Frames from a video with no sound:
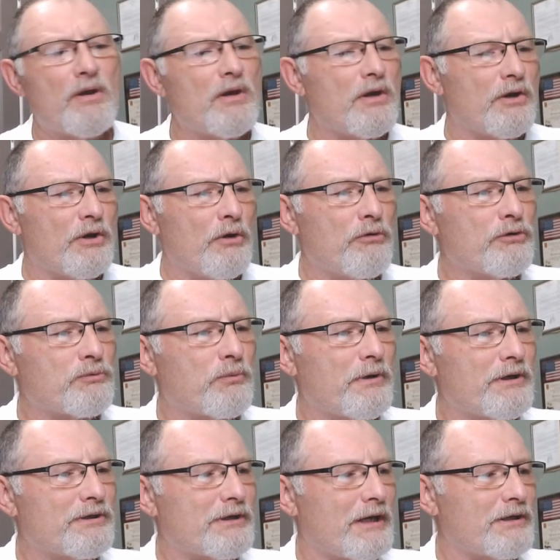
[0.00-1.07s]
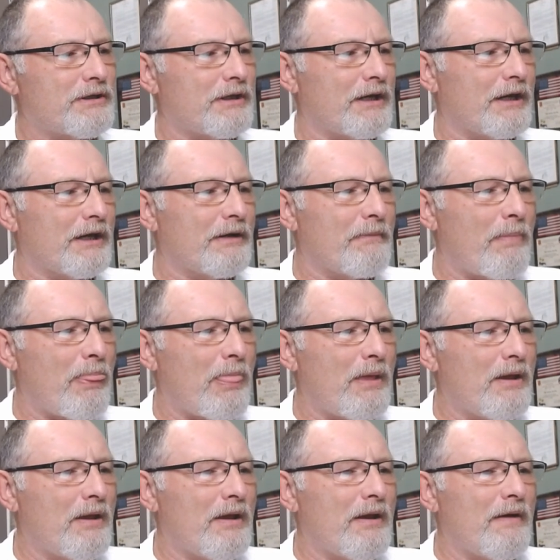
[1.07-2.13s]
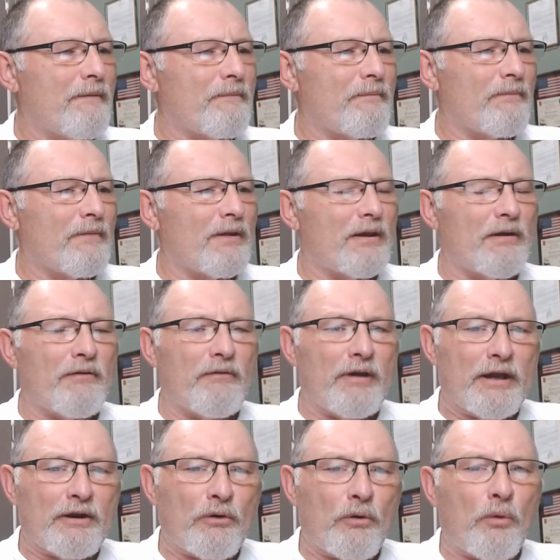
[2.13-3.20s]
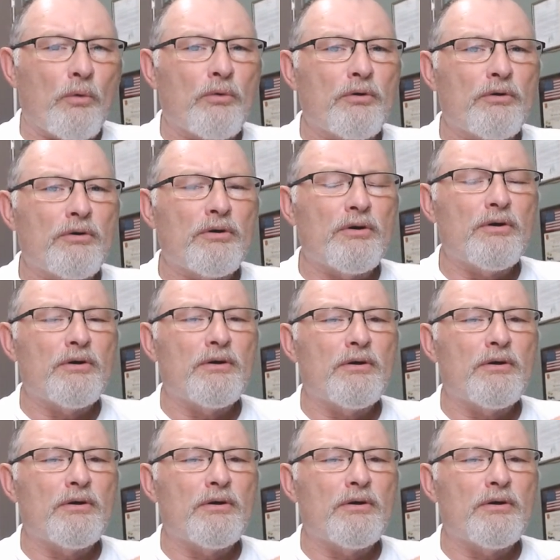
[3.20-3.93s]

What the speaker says: Notice what he says again. In order